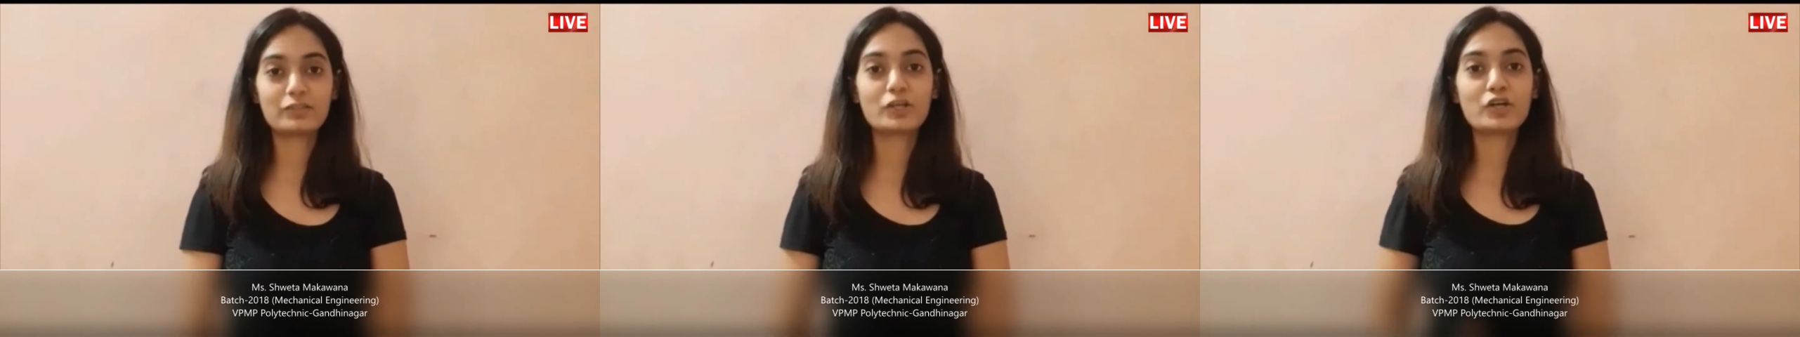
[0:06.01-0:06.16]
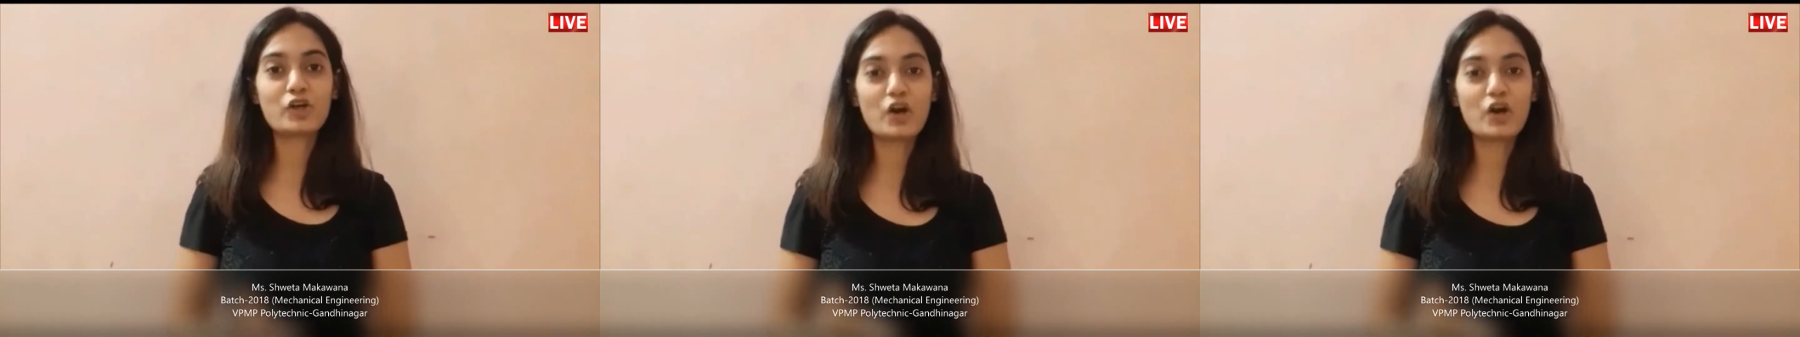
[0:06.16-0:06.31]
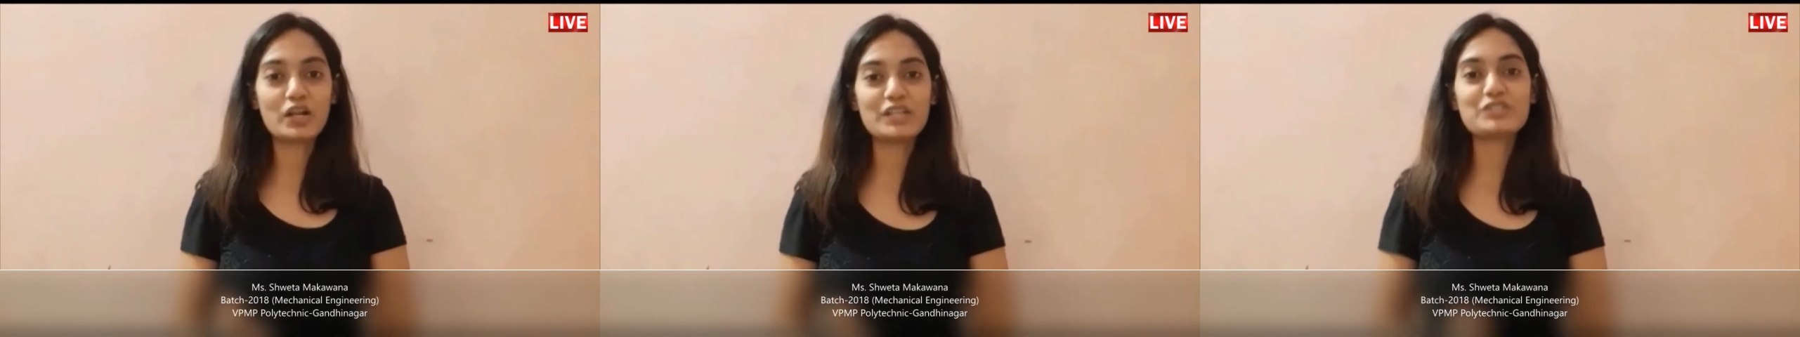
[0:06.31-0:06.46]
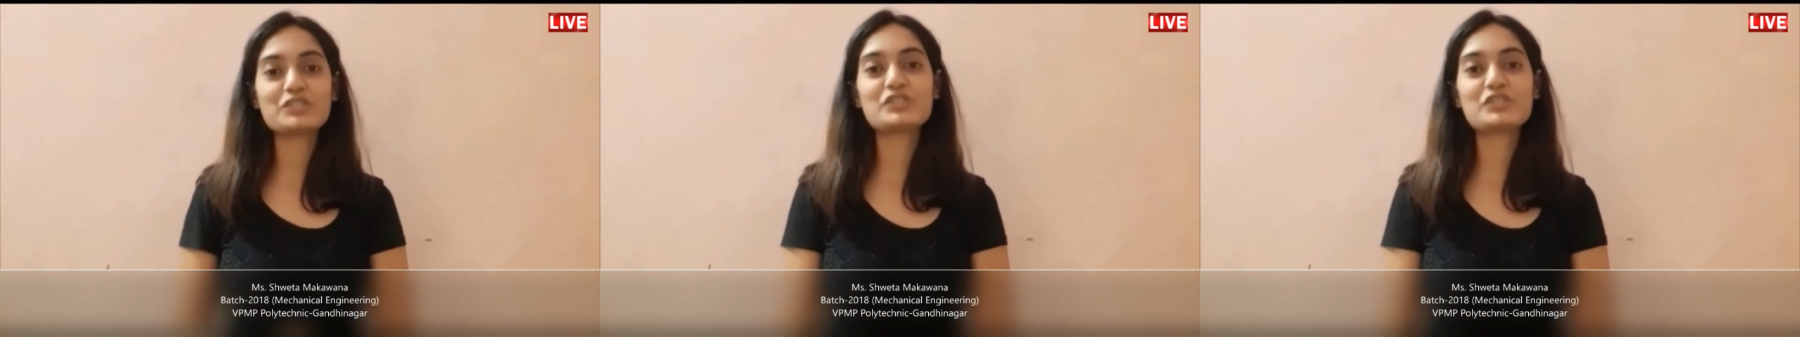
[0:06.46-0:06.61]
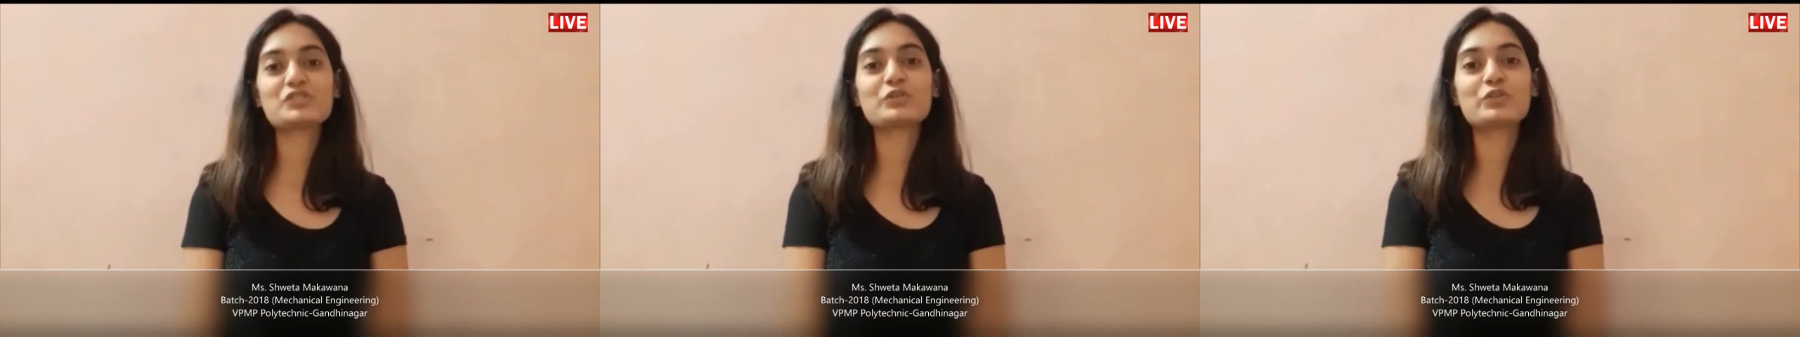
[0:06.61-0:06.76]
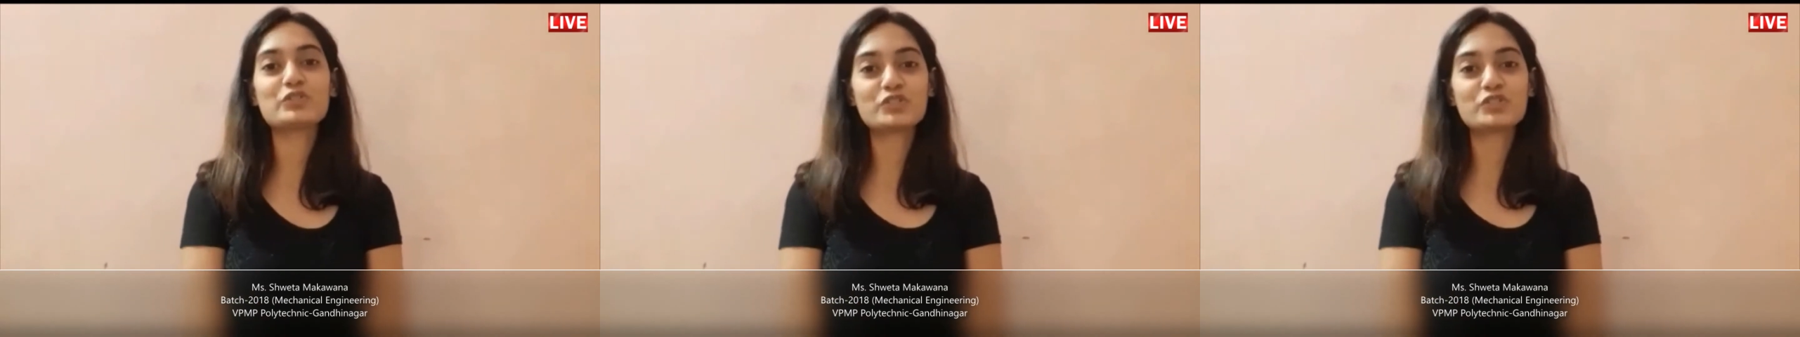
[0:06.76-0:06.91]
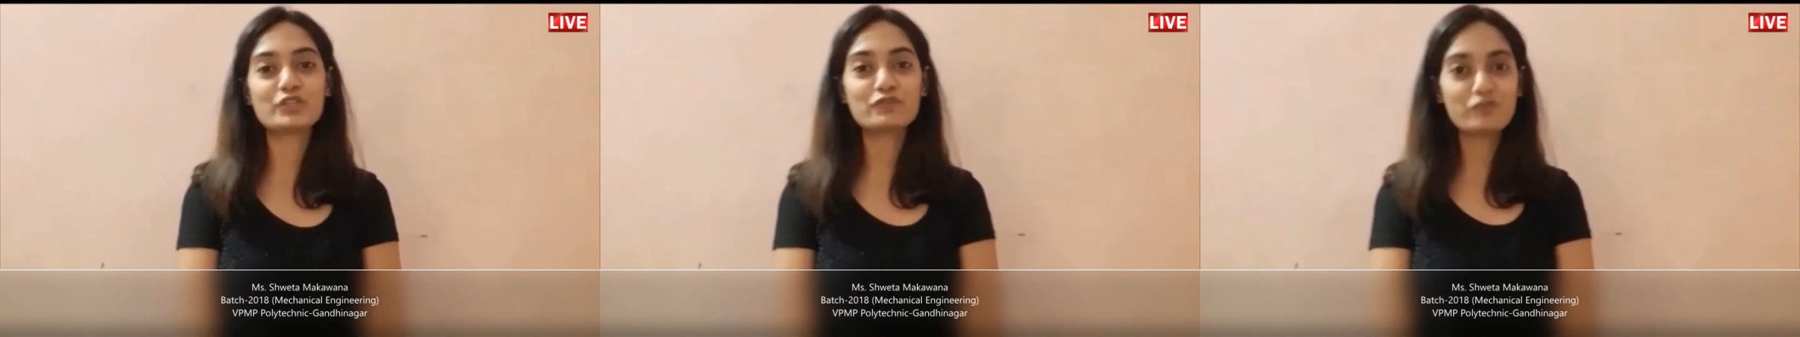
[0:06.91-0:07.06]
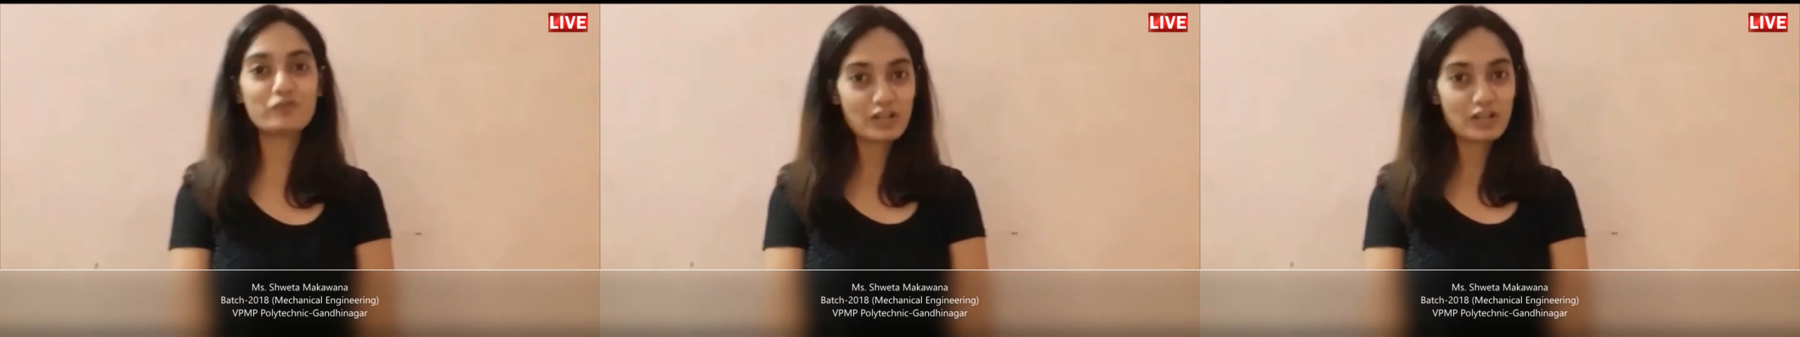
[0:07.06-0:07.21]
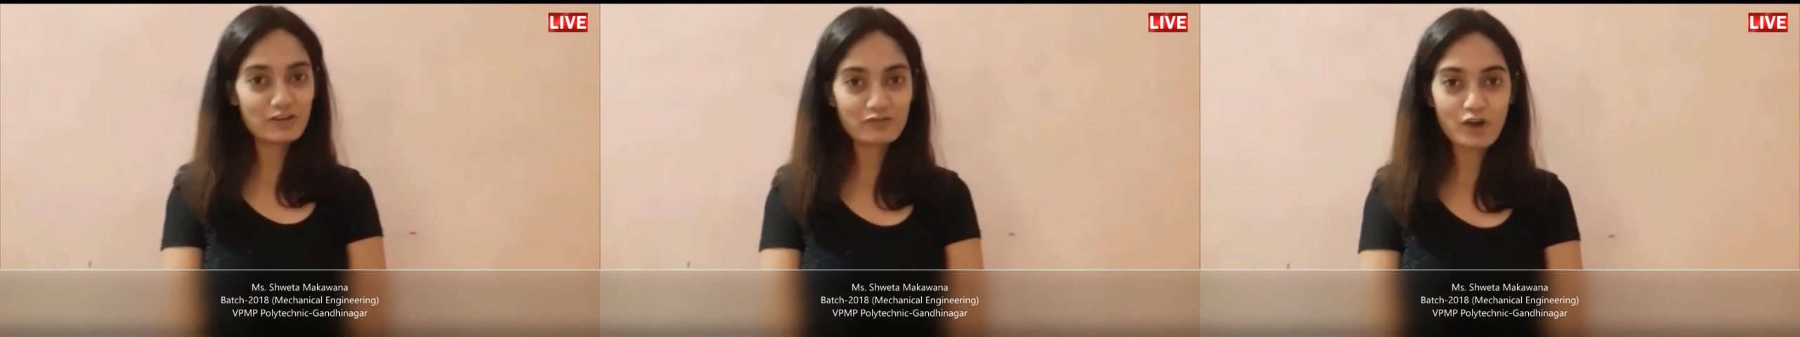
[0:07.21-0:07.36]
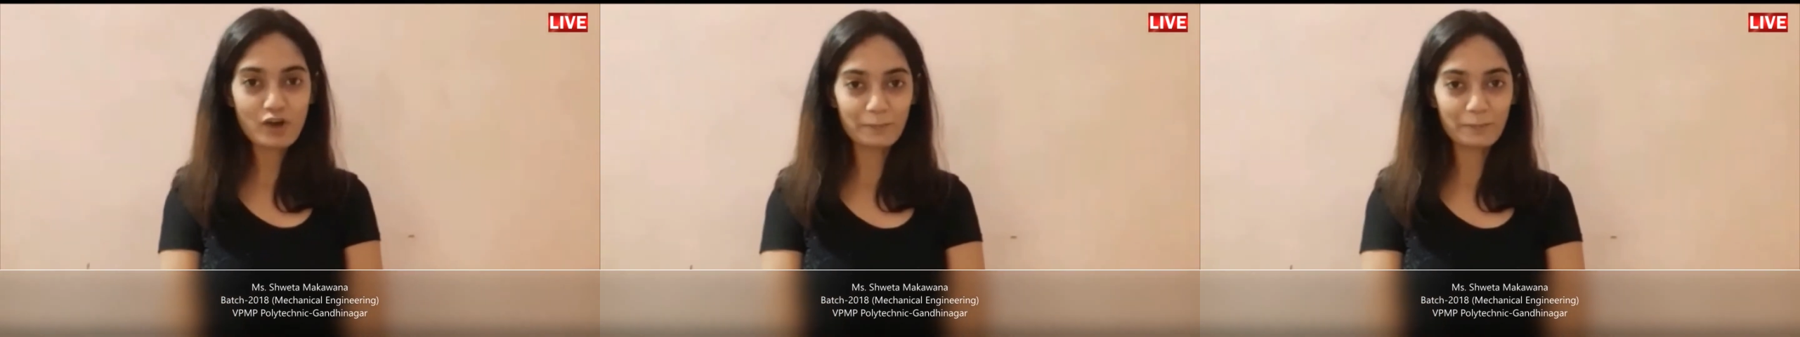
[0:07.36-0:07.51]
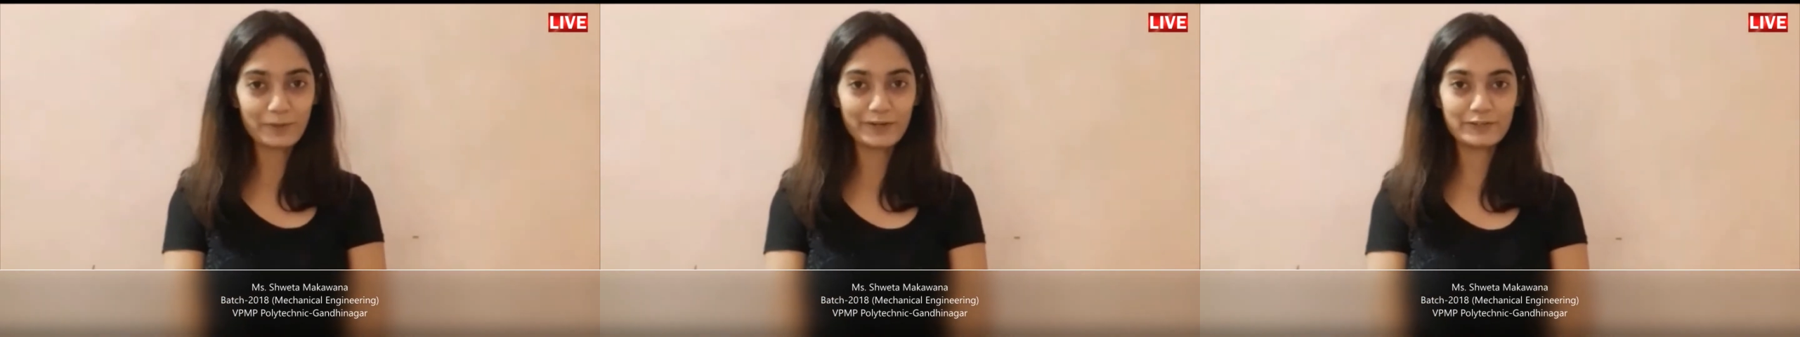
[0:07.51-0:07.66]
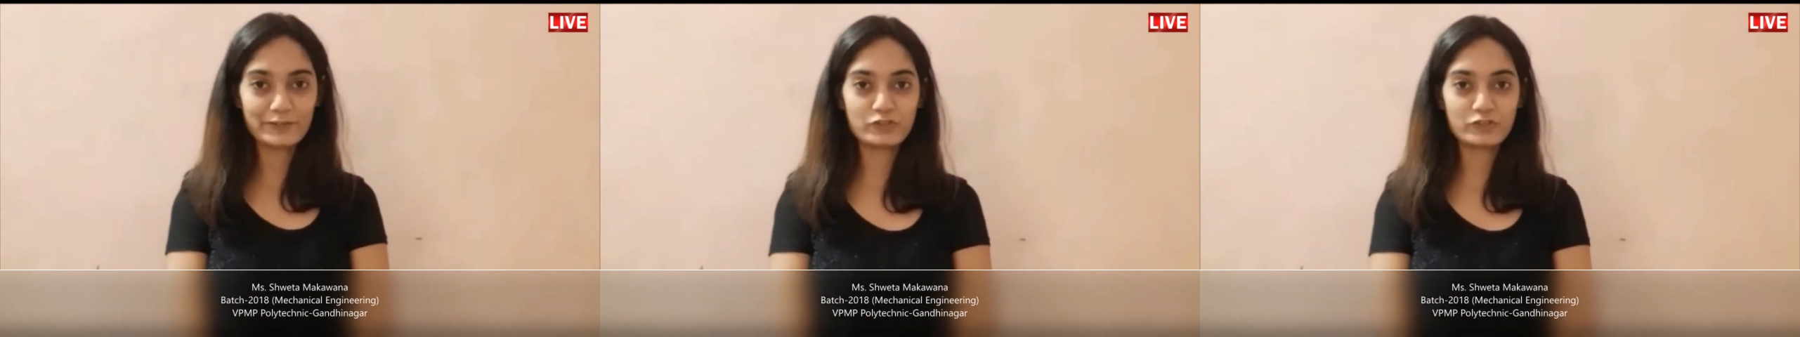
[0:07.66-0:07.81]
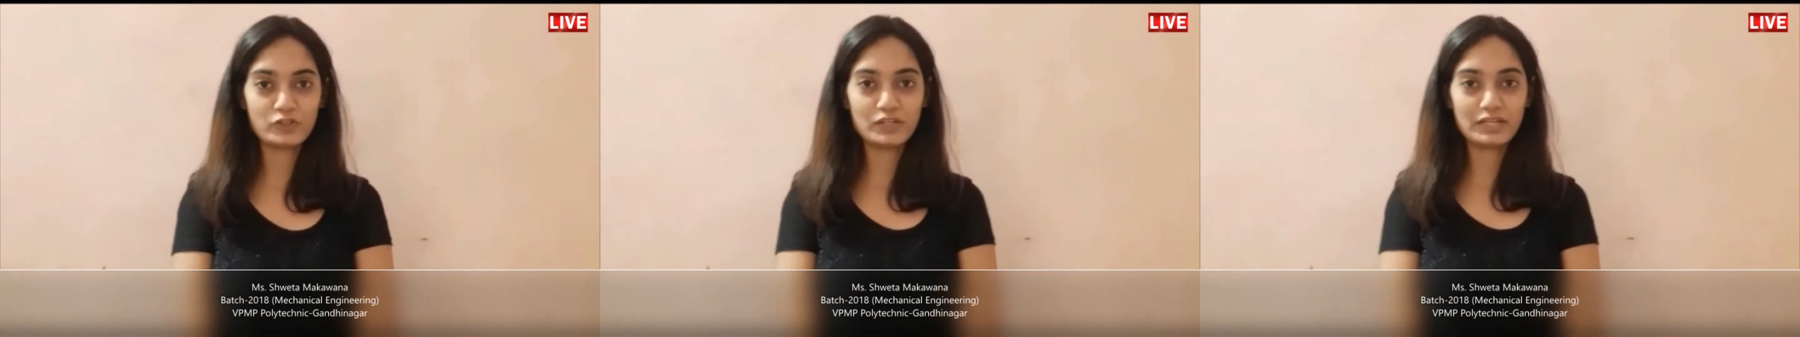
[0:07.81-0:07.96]
The college is ocean full of
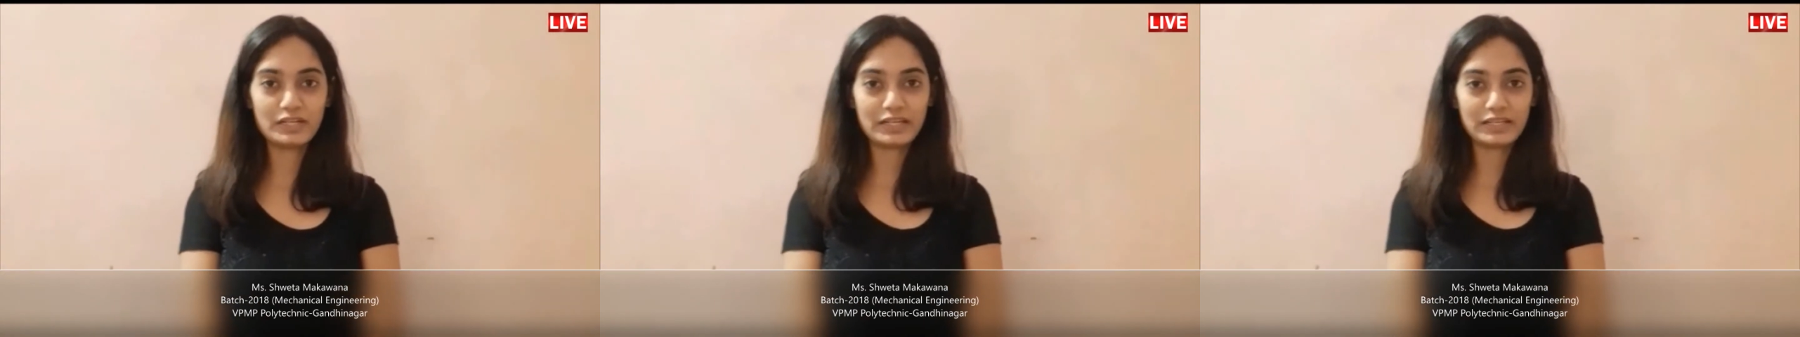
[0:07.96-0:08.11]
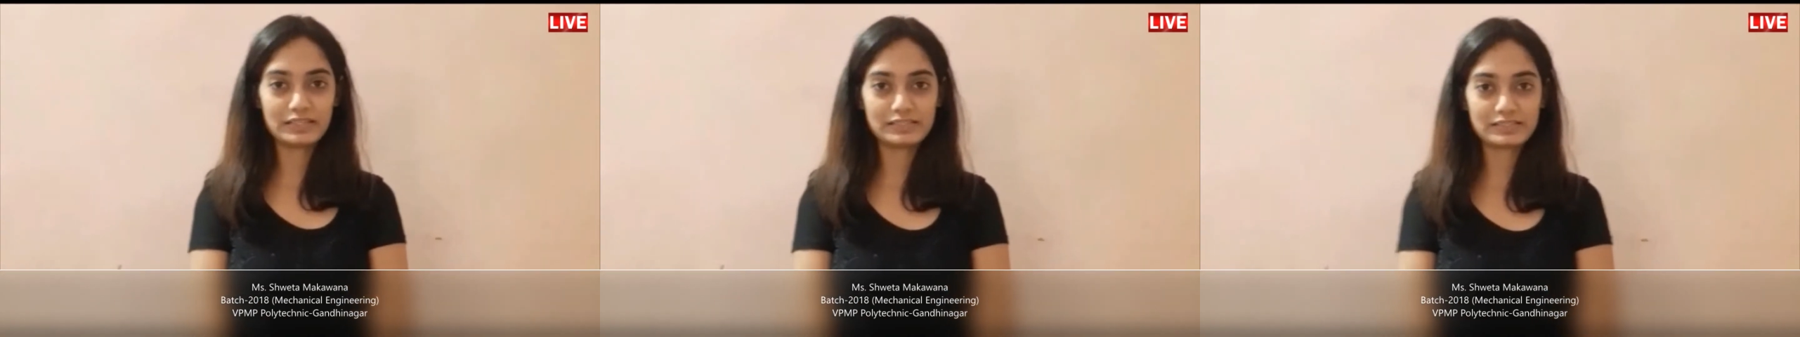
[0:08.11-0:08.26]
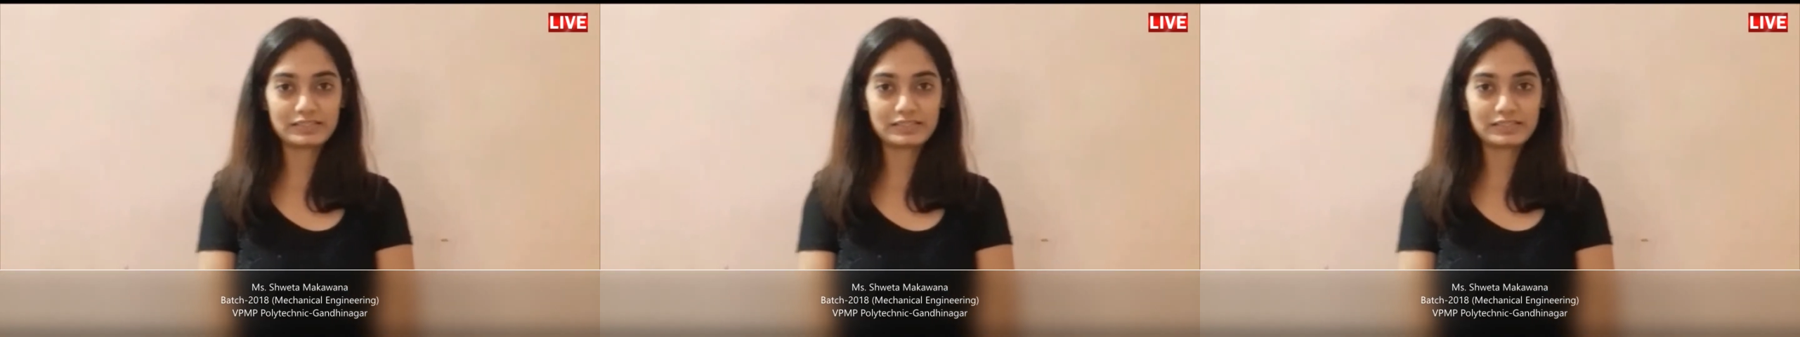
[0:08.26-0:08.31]
opportunities.